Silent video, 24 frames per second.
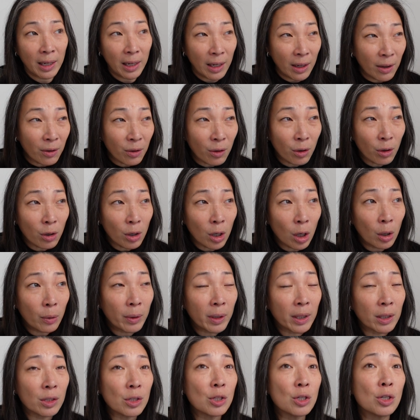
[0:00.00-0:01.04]
either
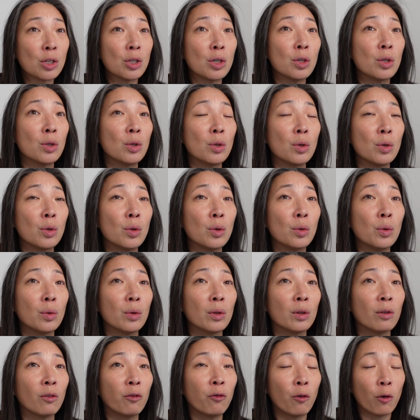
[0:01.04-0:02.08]
going to
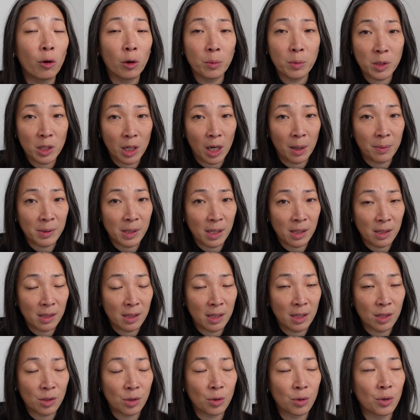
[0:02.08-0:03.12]
the Forum Shops at
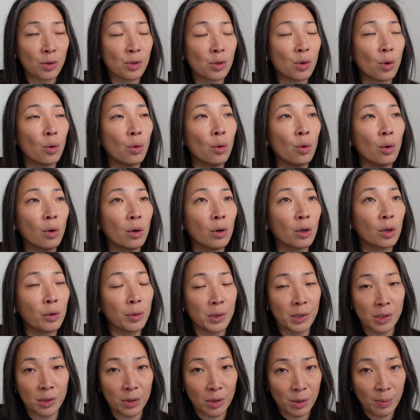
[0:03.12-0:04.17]
Caesars or
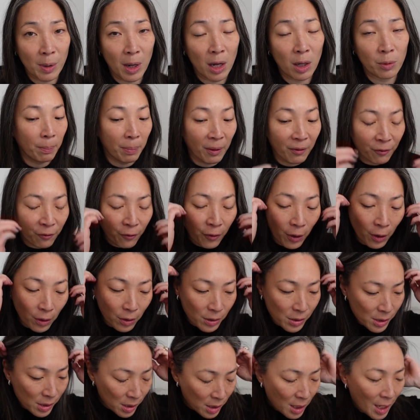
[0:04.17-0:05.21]
Crystal's Mall, but
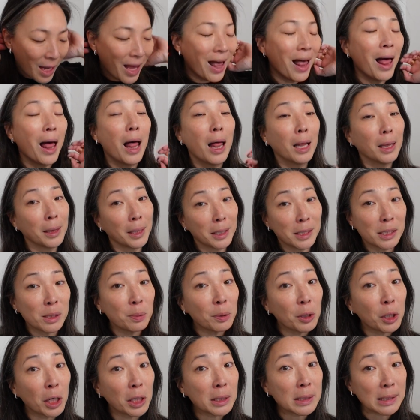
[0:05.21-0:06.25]
first, let's
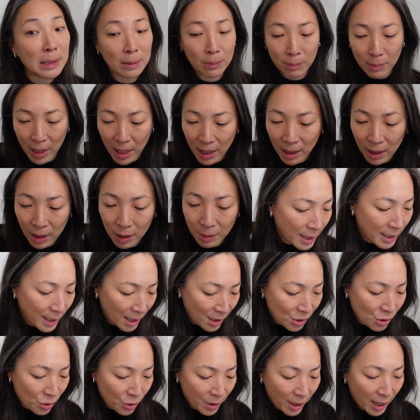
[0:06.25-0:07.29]
put on some makeup.
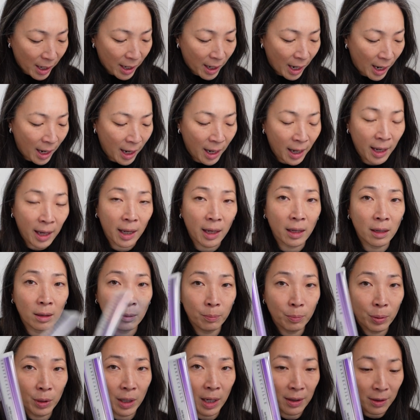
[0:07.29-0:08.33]
Yesterday, I
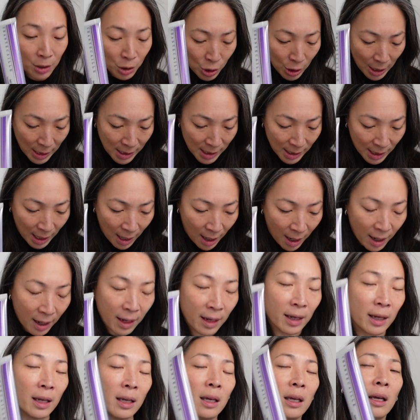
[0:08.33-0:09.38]
put on the
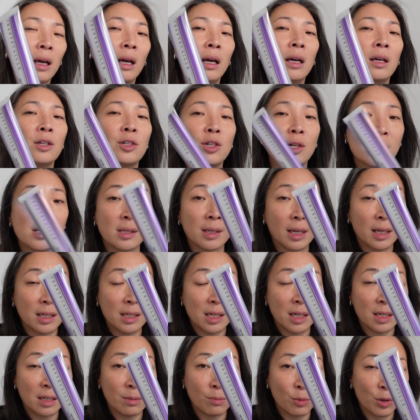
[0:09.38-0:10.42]
Chantecaille uh, Just Skin
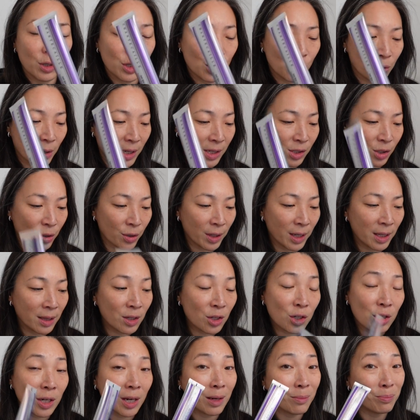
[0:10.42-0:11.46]
Tinted Moisturizer in the
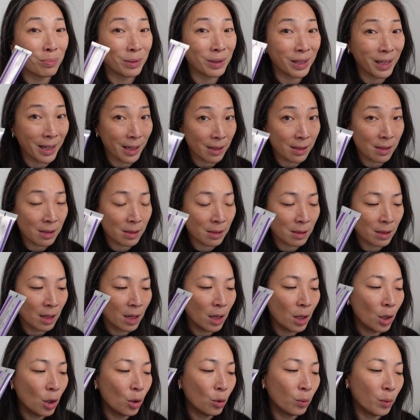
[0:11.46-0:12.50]
shade Bliss,
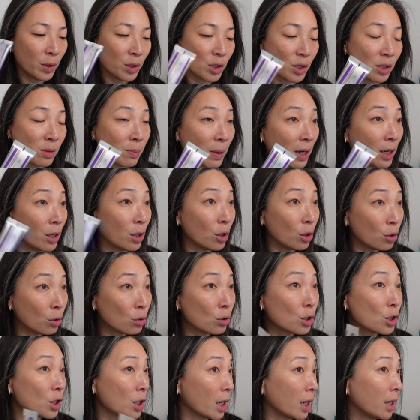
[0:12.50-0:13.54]
which is my new
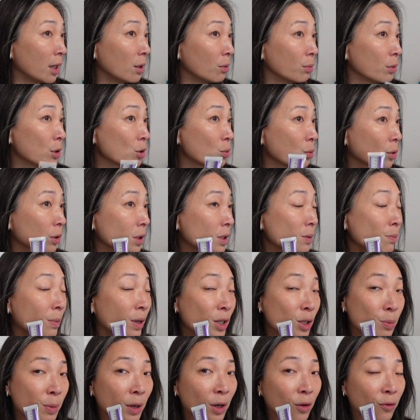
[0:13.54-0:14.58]
shade, which works
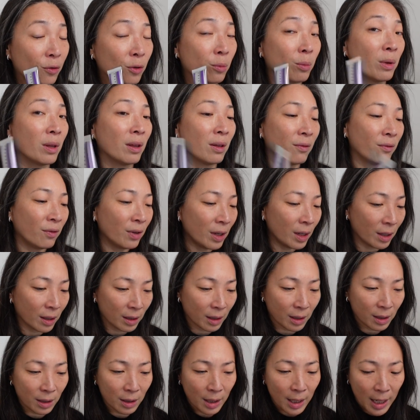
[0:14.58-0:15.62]
much better for me than
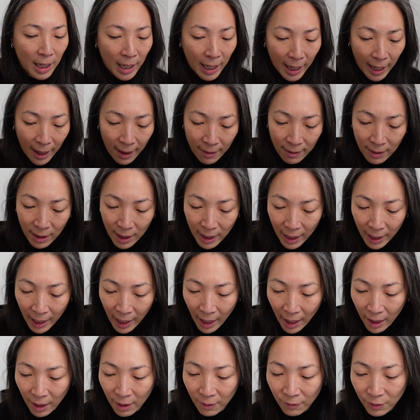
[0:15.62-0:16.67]
vanilla. And then I
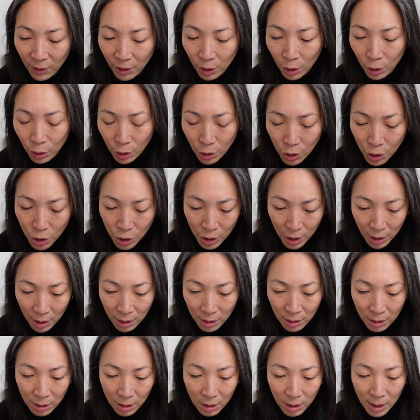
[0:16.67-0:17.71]
have the
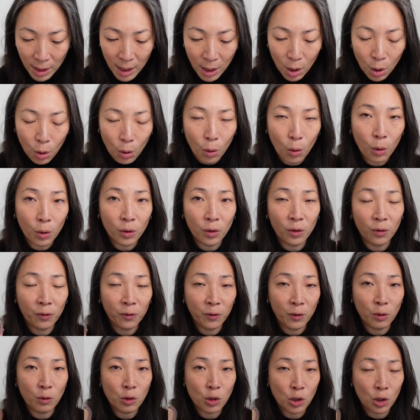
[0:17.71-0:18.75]
Cushion or the
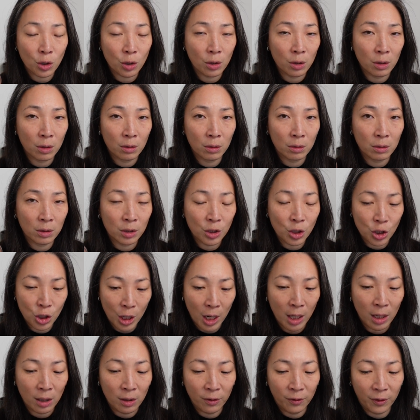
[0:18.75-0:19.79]
Future
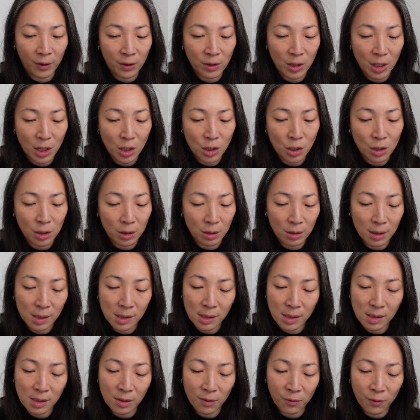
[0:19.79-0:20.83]
Gel Foundation. This
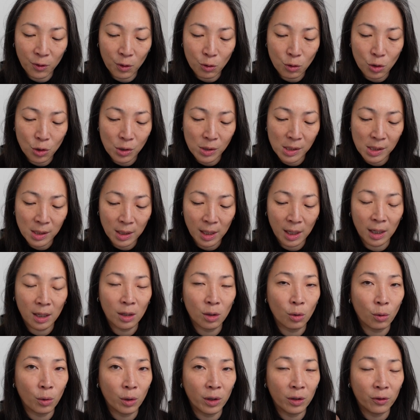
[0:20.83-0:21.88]
is the Future
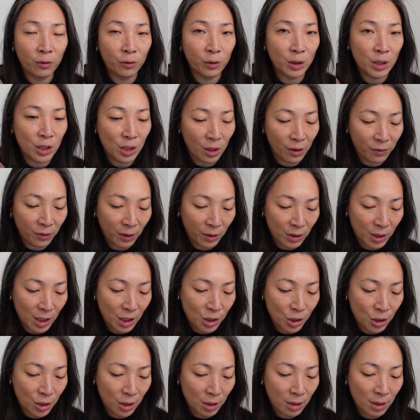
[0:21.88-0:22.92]
Skin Oil-Free Gel
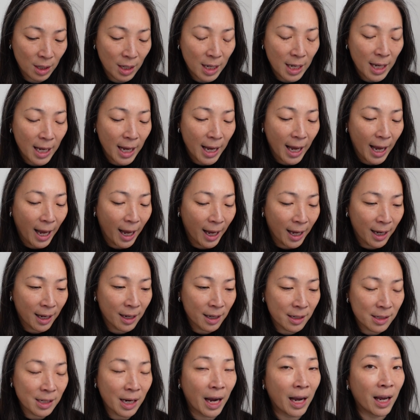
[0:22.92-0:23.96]
Foundation.
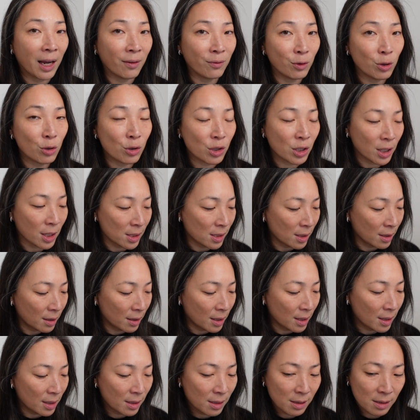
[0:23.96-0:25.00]
And I have new shades in
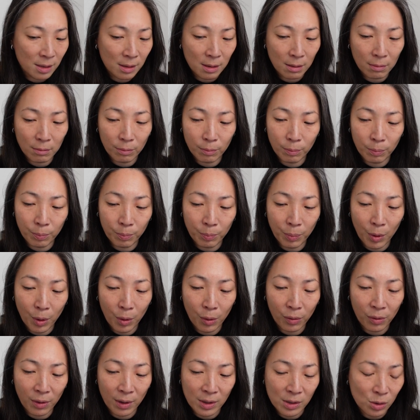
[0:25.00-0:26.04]
these
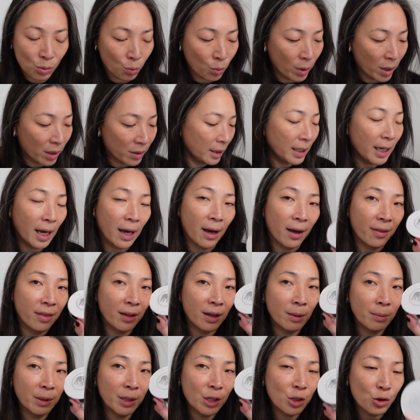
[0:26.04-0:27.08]
both as well. Yeah, I
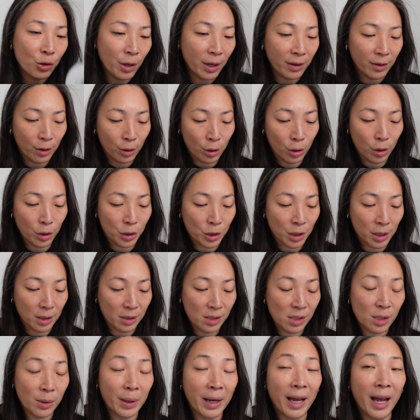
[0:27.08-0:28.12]
think I'm gonna try the Cushion.
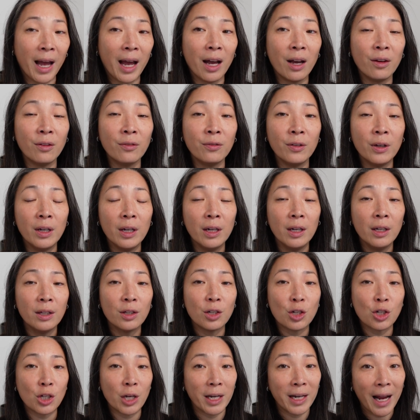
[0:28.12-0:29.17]
So I have the
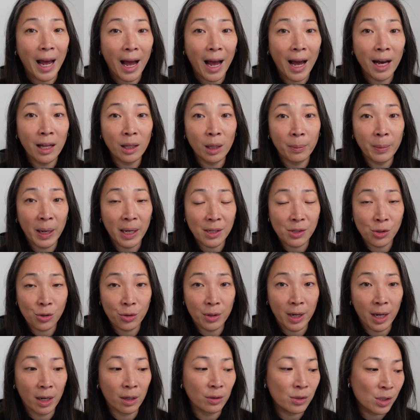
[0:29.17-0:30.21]
shade Alabaster
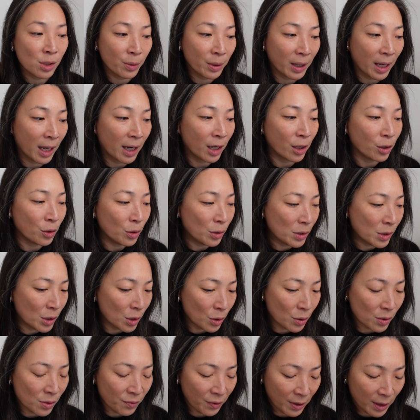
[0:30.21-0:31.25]
now. So again, I used to
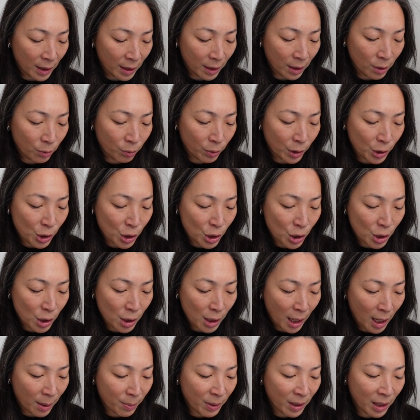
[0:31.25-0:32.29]
use vanilla, which
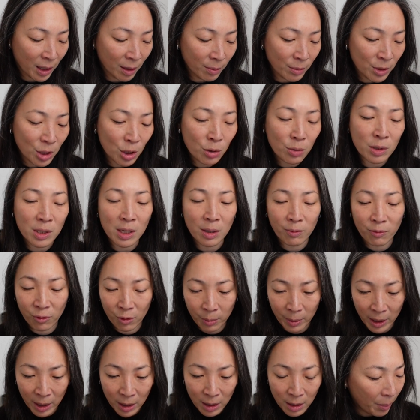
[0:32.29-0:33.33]
had become too deep for
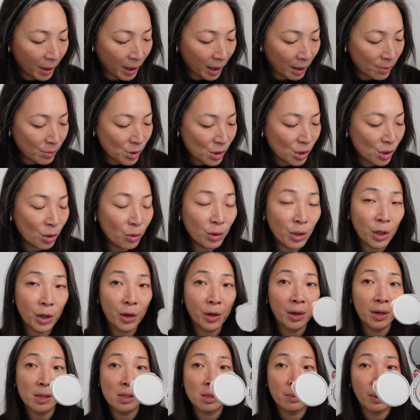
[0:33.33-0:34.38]
me, but I'm so
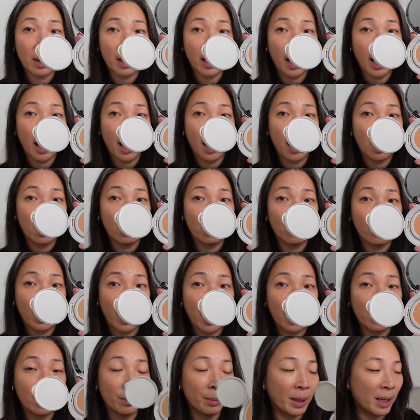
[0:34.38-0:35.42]
curious about how
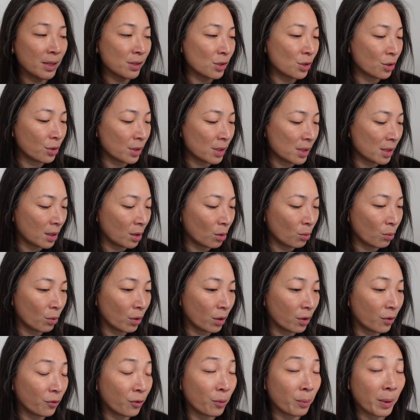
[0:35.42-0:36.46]
Alabaster is gonna
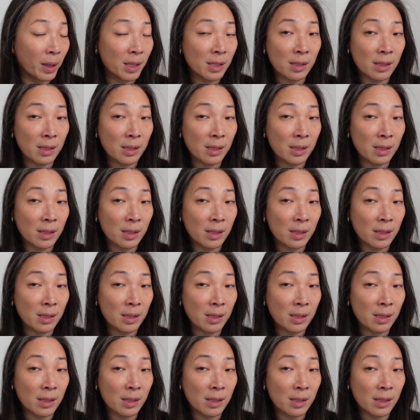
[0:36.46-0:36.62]
work for my